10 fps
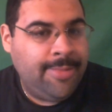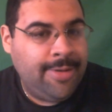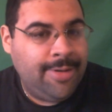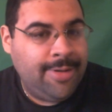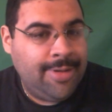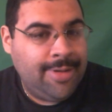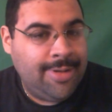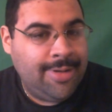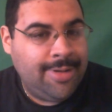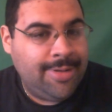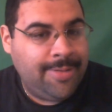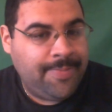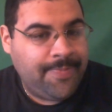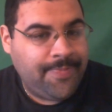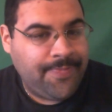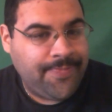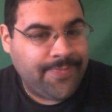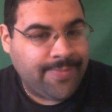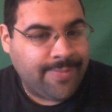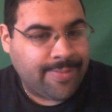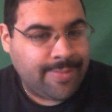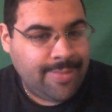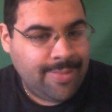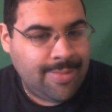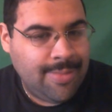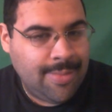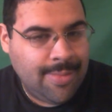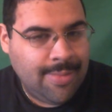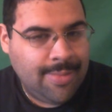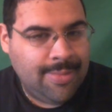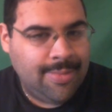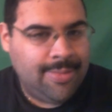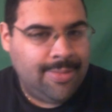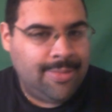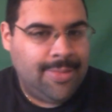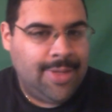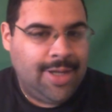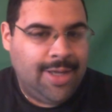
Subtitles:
(silence)